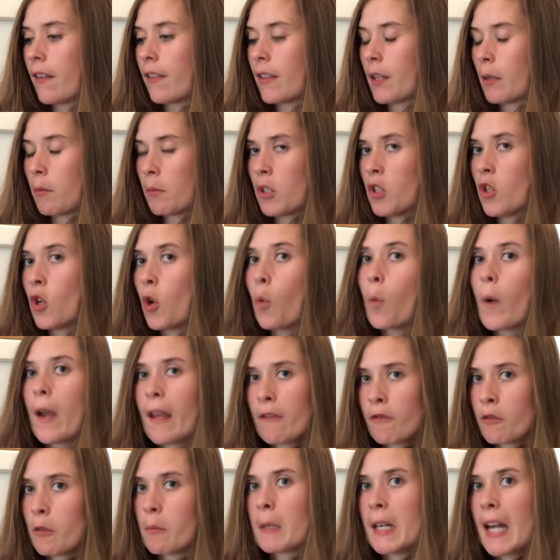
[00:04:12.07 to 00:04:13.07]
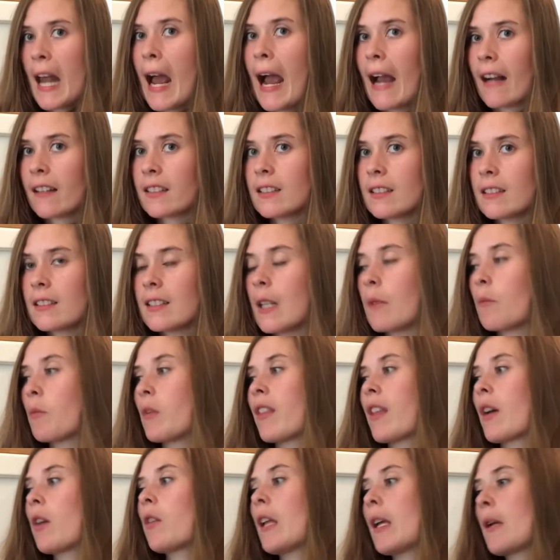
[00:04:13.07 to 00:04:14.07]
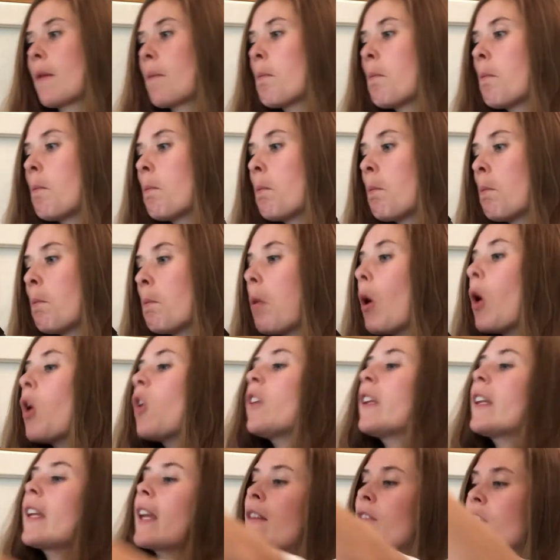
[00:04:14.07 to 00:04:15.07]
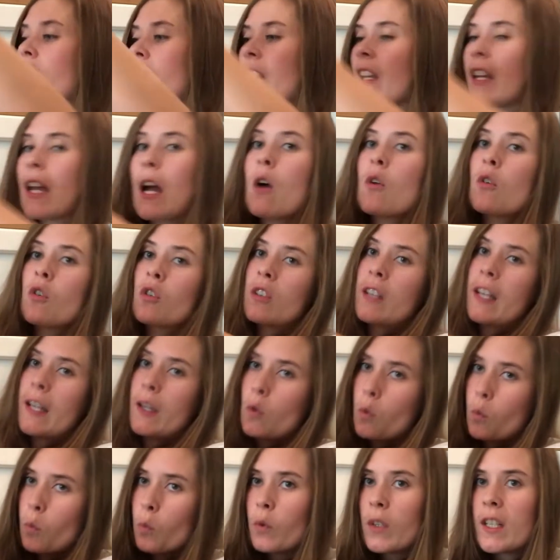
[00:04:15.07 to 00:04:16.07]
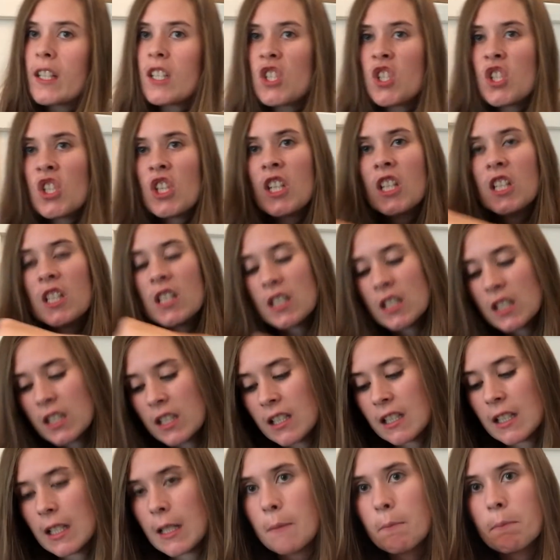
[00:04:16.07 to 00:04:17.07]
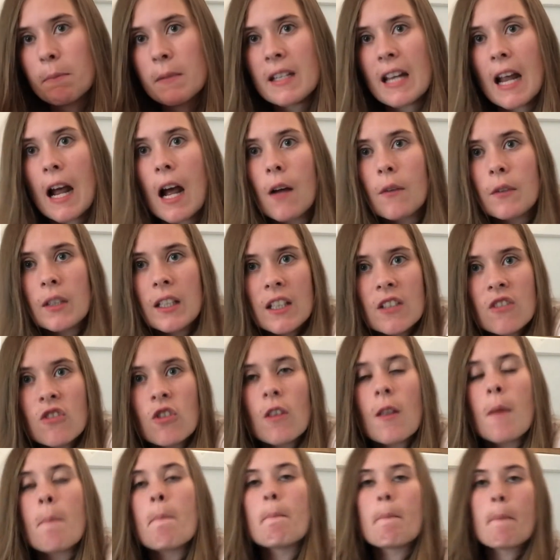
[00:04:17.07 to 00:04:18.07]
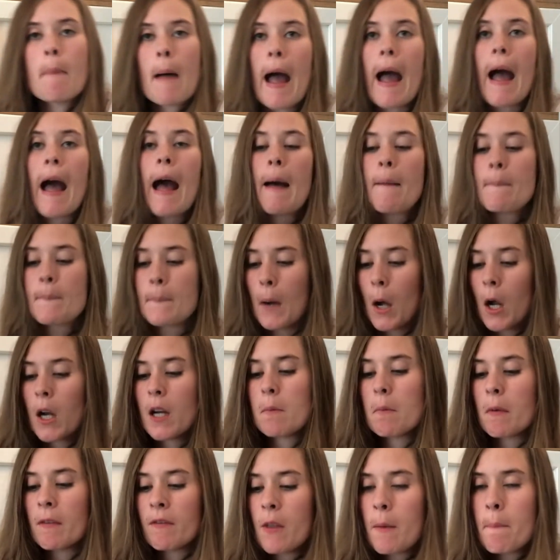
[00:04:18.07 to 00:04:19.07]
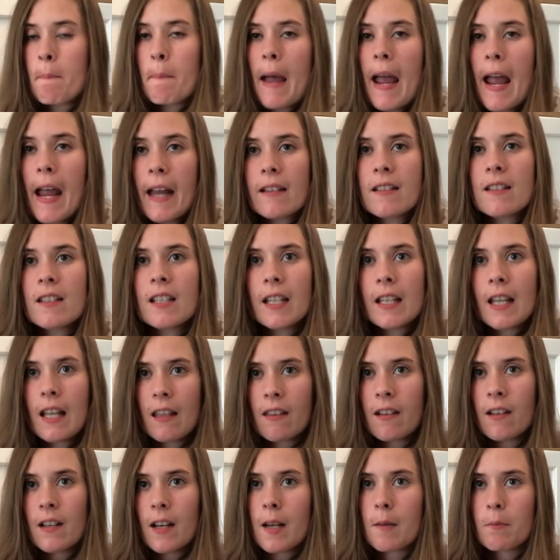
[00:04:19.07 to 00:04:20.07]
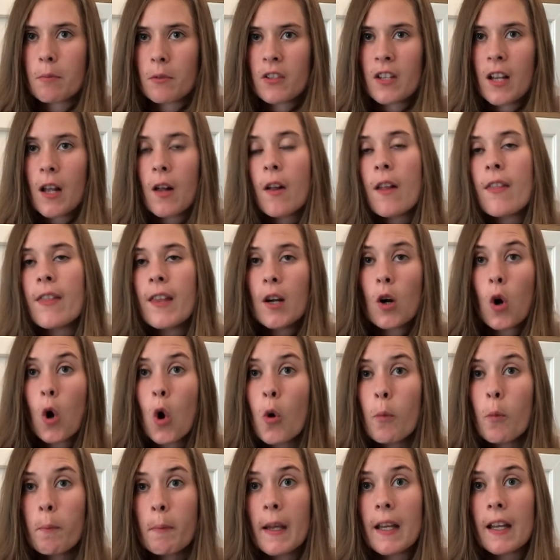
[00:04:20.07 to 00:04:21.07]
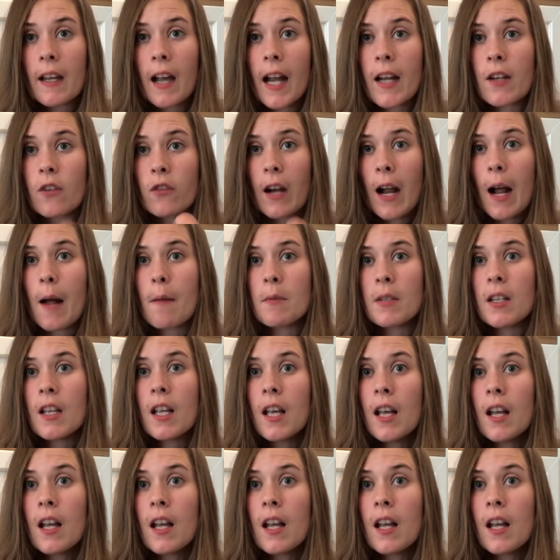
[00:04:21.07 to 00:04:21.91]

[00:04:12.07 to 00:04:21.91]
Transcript: there was no way for me to access them without like pulling everything out or like reaching deep down into the ba- bottom of the bag to get the diapers out and then hoping I grabbed